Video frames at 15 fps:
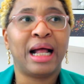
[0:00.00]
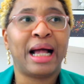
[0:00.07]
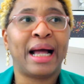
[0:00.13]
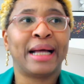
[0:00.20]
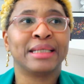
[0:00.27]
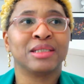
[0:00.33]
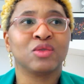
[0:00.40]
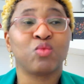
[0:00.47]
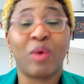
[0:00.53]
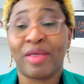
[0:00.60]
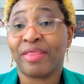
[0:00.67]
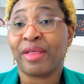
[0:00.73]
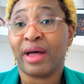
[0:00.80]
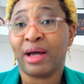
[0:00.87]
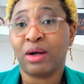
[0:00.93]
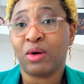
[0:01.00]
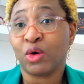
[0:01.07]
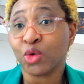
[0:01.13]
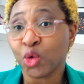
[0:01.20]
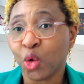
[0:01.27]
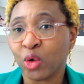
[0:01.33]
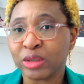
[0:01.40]
and whether or
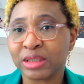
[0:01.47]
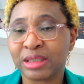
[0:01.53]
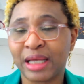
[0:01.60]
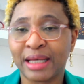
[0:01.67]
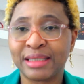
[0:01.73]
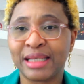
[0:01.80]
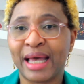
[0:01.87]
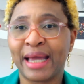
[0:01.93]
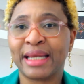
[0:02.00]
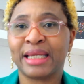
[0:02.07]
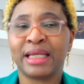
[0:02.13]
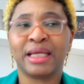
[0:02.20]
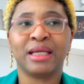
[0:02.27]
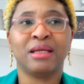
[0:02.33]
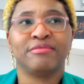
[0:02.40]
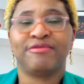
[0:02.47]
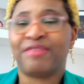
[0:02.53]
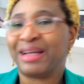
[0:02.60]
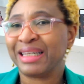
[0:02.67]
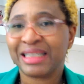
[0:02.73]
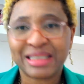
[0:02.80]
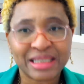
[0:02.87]
not there's any
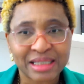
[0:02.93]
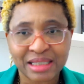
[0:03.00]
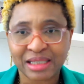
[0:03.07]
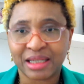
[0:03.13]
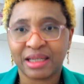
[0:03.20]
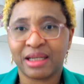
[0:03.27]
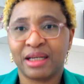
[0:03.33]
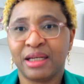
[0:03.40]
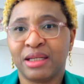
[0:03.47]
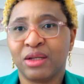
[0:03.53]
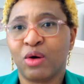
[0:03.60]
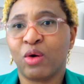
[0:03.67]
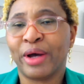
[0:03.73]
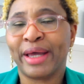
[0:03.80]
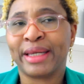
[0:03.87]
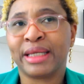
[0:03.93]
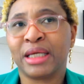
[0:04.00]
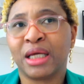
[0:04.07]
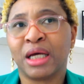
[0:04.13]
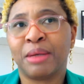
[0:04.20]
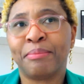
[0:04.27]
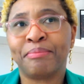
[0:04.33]
validity in or
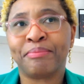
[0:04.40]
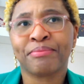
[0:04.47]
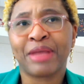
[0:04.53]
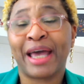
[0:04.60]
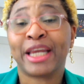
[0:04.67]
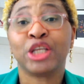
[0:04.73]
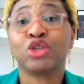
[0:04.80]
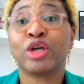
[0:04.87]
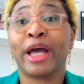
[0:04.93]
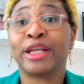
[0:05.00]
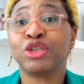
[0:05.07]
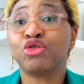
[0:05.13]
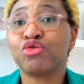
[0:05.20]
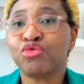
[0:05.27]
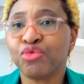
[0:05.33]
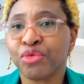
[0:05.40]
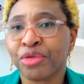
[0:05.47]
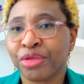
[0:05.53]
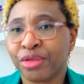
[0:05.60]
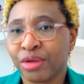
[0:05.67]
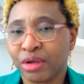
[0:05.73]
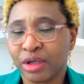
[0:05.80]
any um, any any
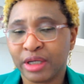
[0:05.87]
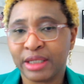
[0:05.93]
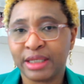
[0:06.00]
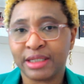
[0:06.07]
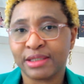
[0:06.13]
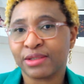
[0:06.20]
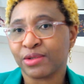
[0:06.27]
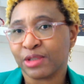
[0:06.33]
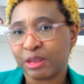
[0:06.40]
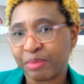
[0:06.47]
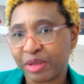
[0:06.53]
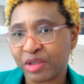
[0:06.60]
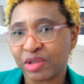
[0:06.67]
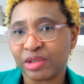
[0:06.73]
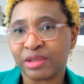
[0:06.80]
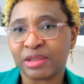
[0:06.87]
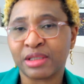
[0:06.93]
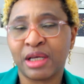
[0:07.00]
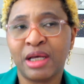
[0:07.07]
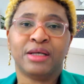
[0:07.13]
truth in his suspicions.